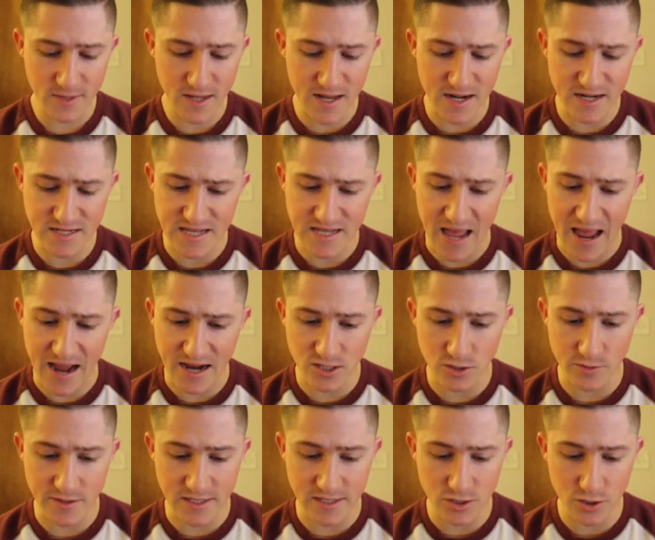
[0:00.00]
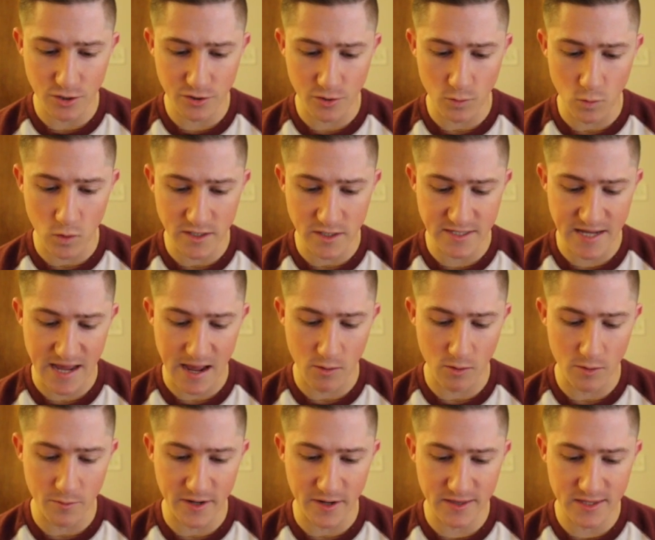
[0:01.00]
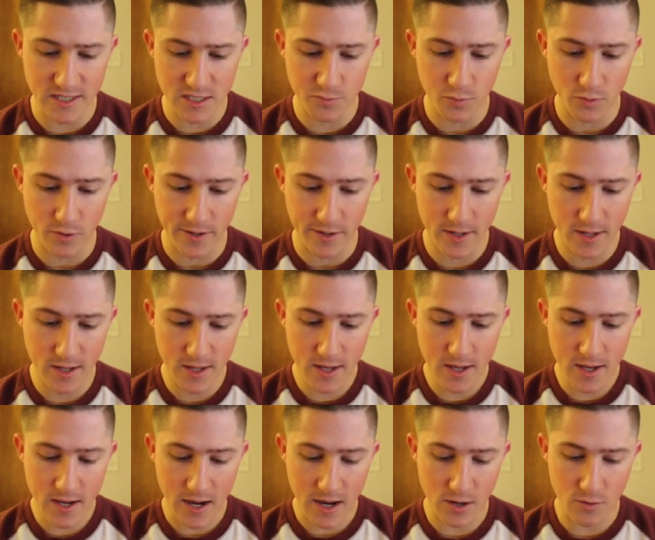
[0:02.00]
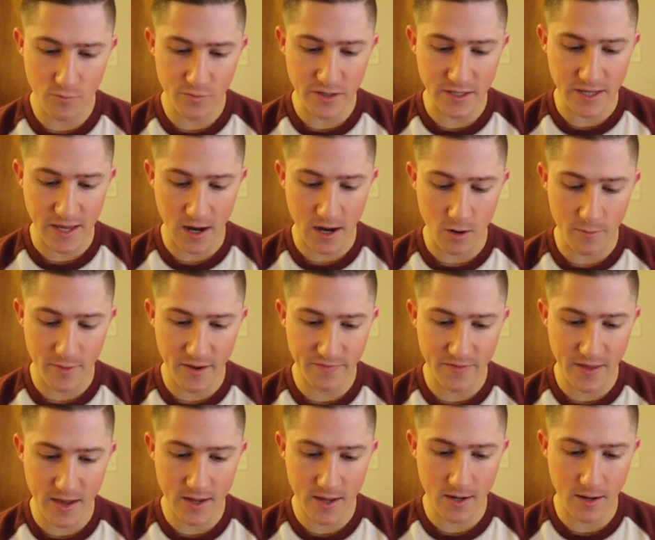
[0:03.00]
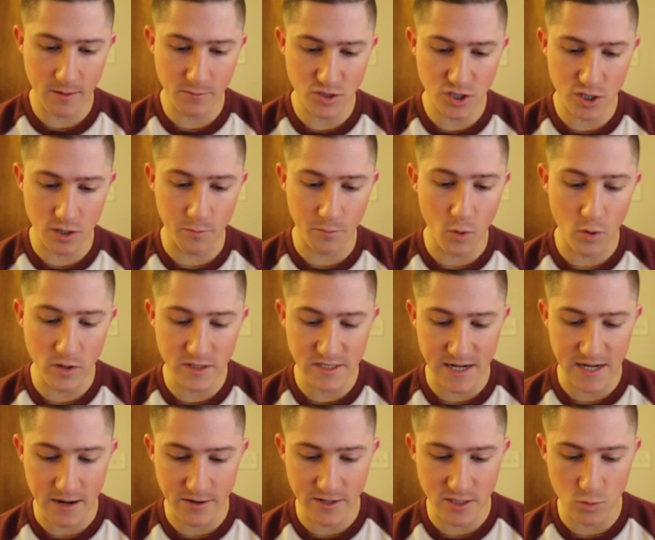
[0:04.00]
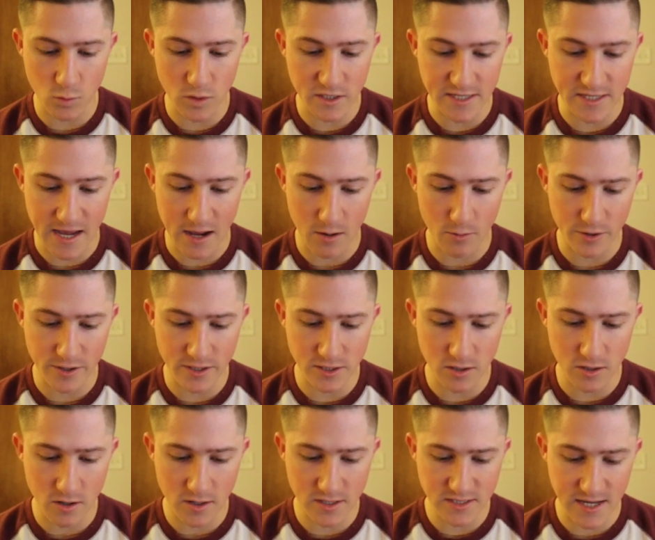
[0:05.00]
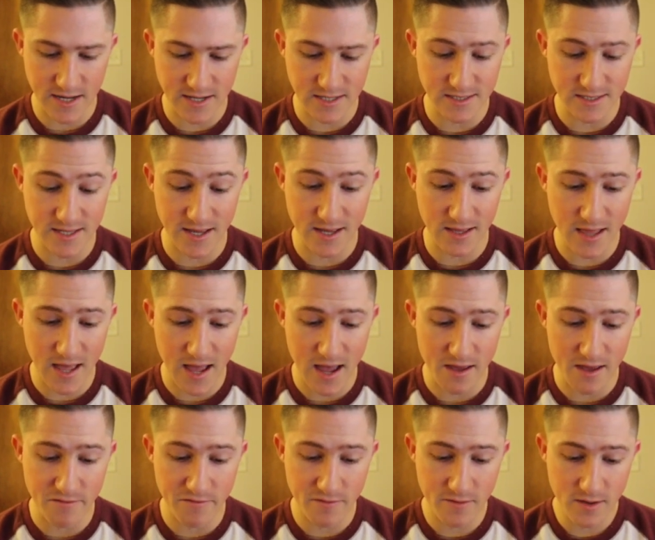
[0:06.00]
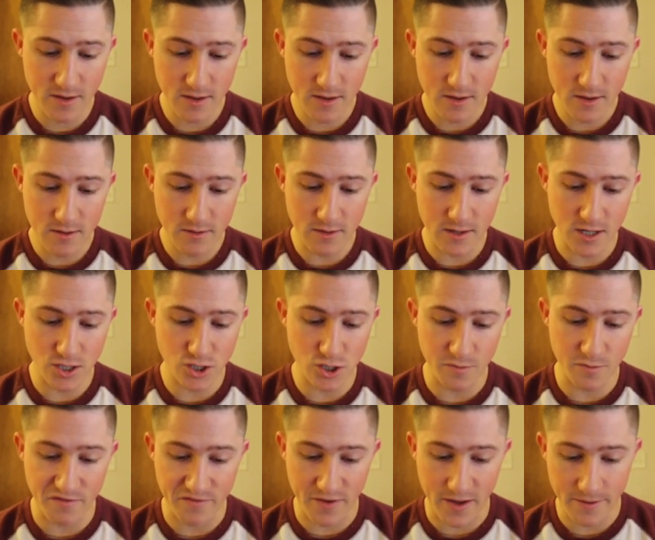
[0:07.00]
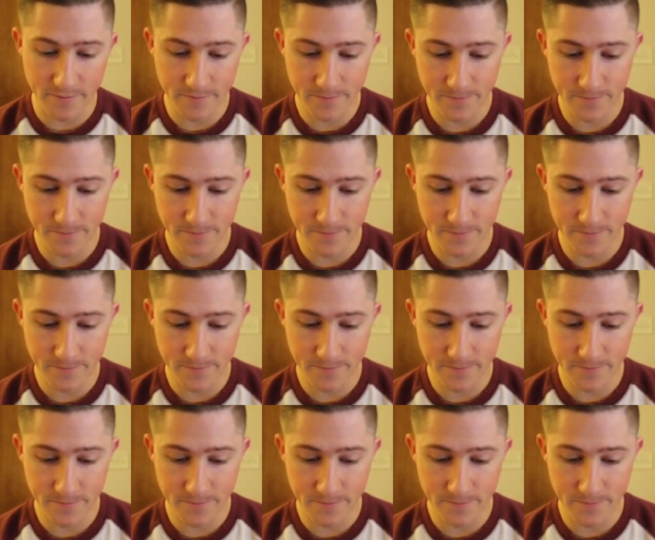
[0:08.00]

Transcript: and attack. So he took the one tower, but at this point, I don't really care about that. I'm just going to poison out his one tower, and as long as I can stay alive, then I should be fine.